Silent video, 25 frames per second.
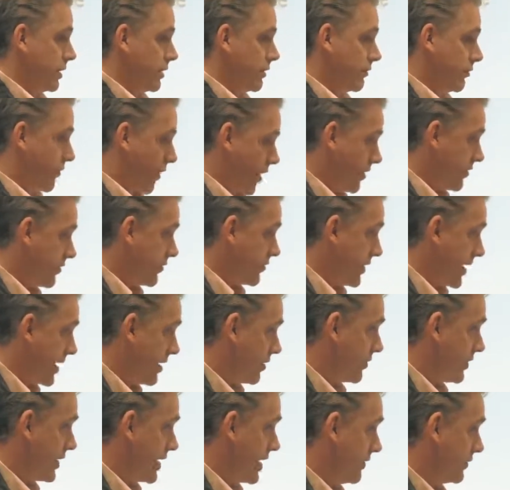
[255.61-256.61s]
farther
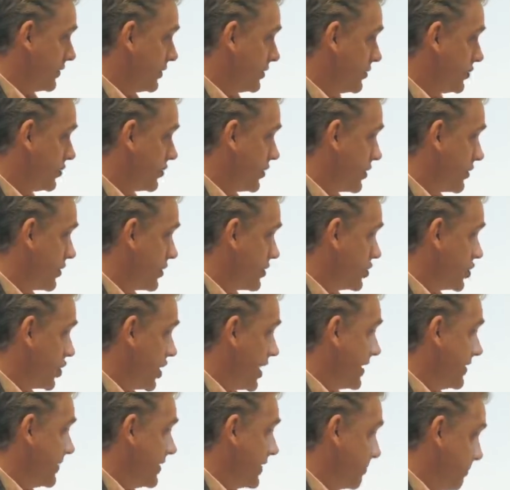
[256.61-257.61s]
down the evolutionary
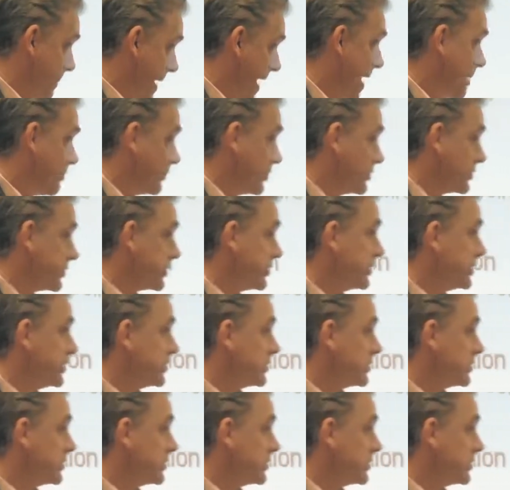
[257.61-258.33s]
chain than mammals.